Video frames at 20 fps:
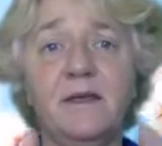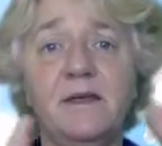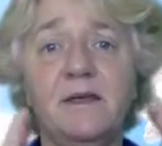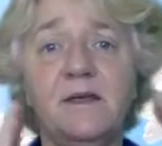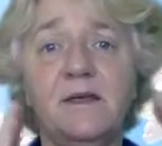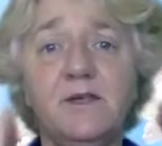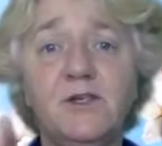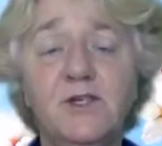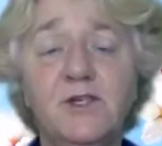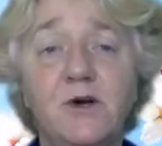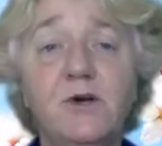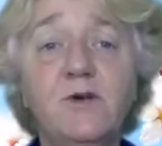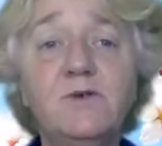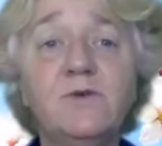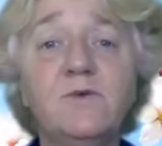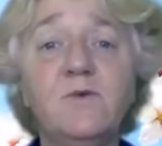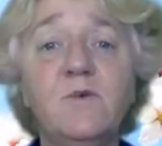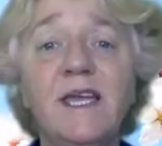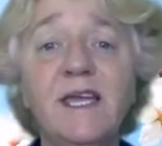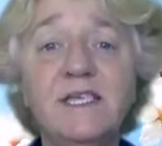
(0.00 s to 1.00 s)
Don't
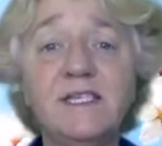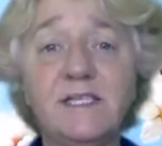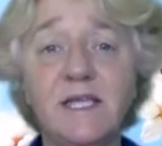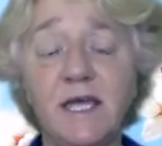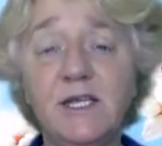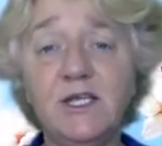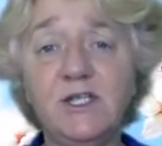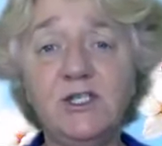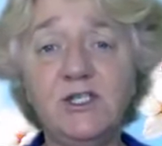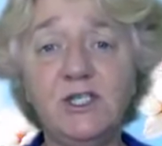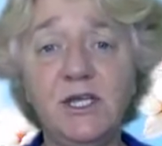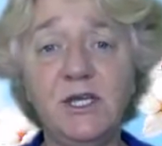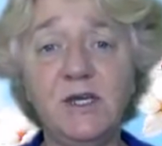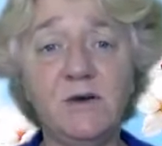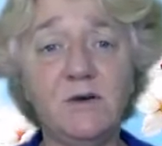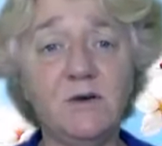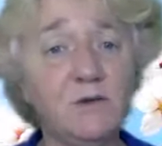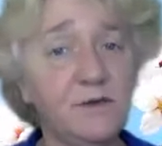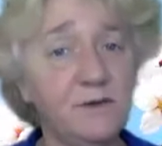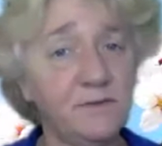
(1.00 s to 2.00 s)
waste energy
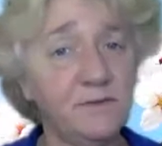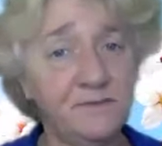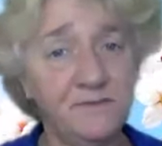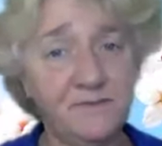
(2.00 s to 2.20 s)
on